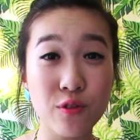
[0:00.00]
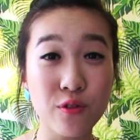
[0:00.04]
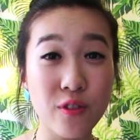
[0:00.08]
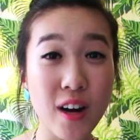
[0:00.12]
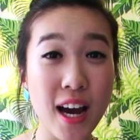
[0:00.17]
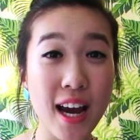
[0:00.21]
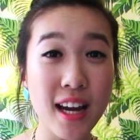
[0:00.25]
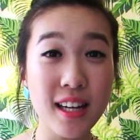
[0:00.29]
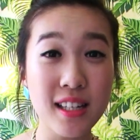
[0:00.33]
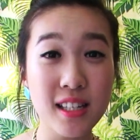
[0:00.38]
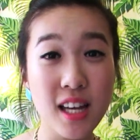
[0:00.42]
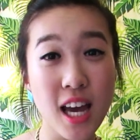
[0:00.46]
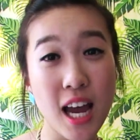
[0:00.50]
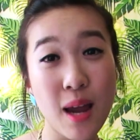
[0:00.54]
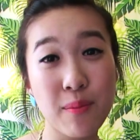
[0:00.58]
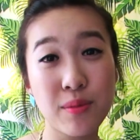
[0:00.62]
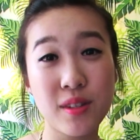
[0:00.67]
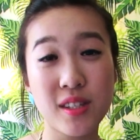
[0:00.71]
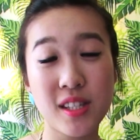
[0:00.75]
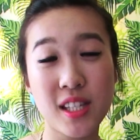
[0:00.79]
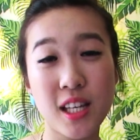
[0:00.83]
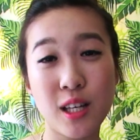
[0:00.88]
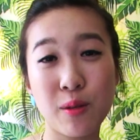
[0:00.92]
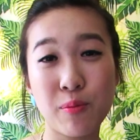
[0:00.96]
right time
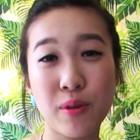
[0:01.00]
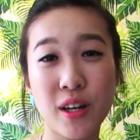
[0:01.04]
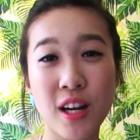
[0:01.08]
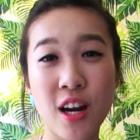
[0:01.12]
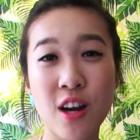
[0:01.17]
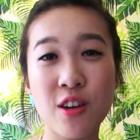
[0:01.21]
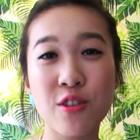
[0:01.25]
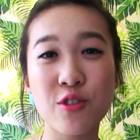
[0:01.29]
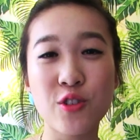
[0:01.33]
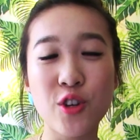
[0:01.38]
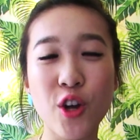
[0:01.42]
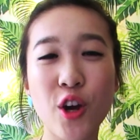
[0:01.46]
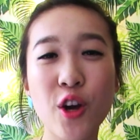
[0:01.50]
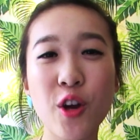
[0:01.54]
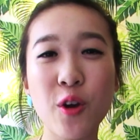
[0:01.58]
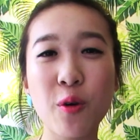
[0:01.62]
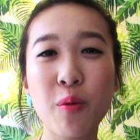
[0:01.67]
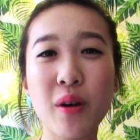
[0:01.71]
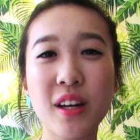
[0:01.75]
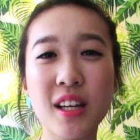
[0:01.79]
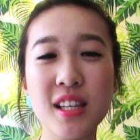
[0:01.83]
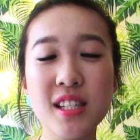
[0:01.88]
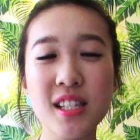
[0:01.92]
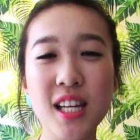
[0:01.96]
to celebrate and know
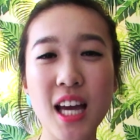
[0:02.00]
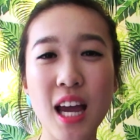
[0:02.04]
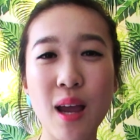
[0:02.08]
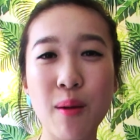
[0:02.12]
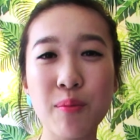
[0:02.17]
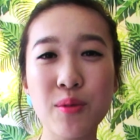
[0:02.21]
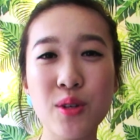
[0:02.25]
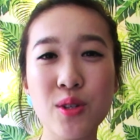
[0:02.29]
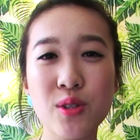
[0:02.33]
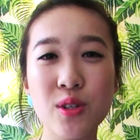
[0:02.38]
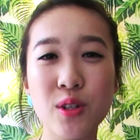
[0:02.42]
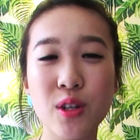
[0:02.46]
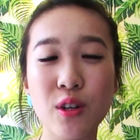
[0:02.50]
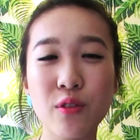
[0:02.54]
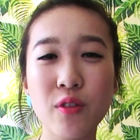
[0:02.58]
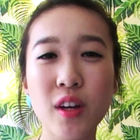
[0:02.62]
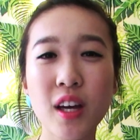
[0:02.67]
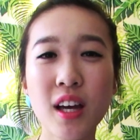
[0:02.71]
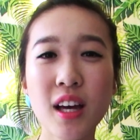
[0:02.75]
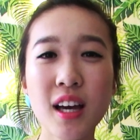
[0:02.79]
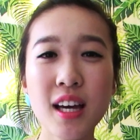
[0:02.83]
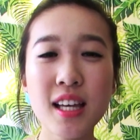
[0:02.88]
when it's time to sort of